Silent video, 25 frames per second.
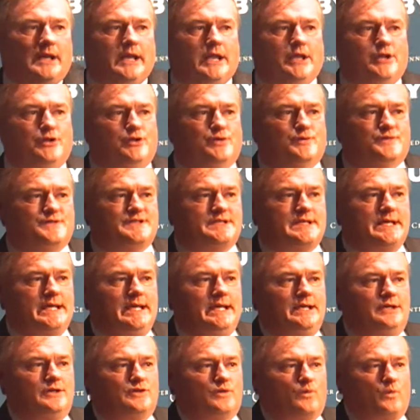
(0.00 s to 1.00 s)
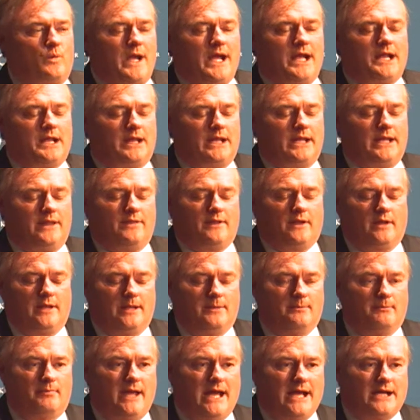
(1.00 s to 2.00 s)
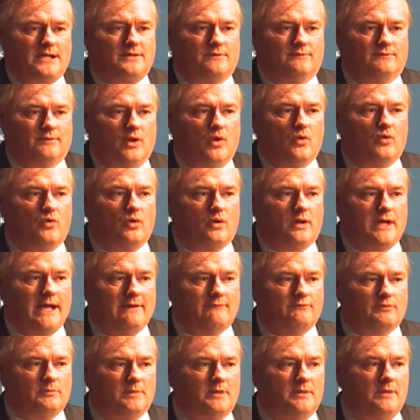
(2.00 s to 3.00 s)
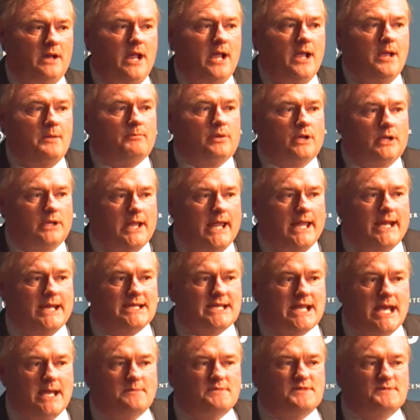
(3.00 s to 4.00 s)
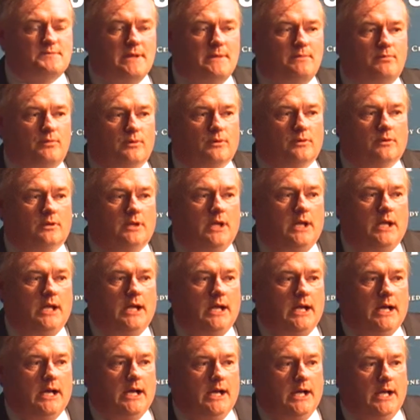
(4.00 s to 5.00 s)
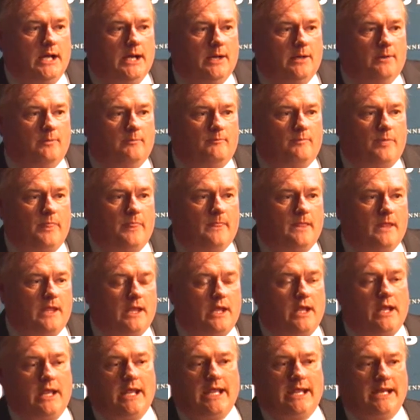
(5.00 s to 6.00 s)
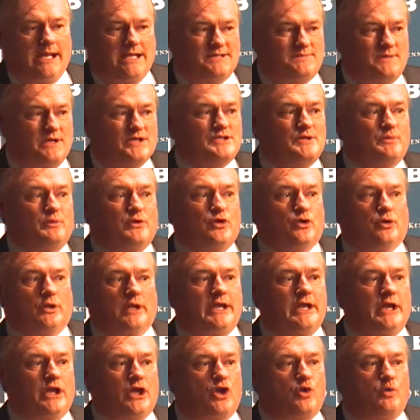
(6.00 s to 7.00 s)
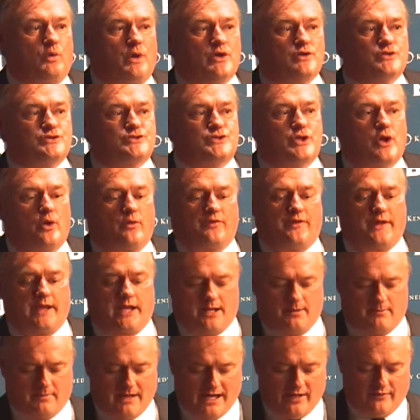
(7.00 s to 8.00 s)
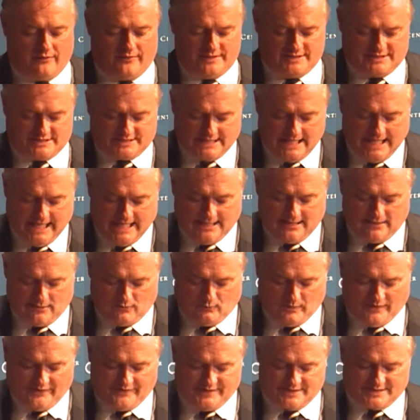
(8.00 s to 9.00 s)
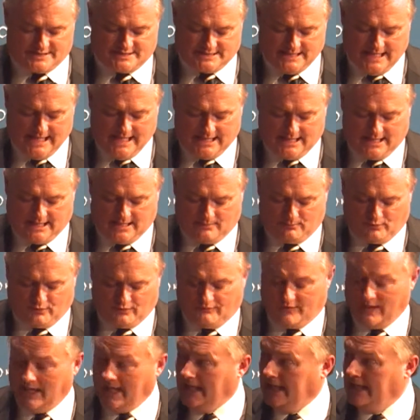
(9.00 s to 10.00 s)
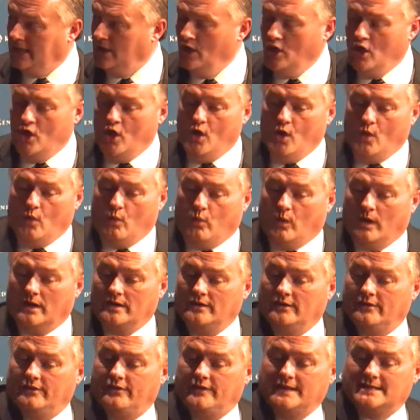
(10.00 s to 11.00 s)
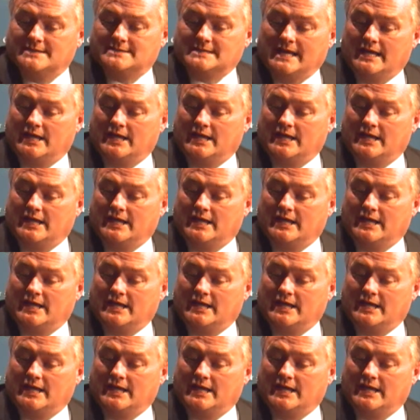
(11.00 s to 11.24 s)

you see directly the impact of local government, but a lot of times people, especially when you're looking at careers, don't think about the state and what the state can provide. One of the things I'd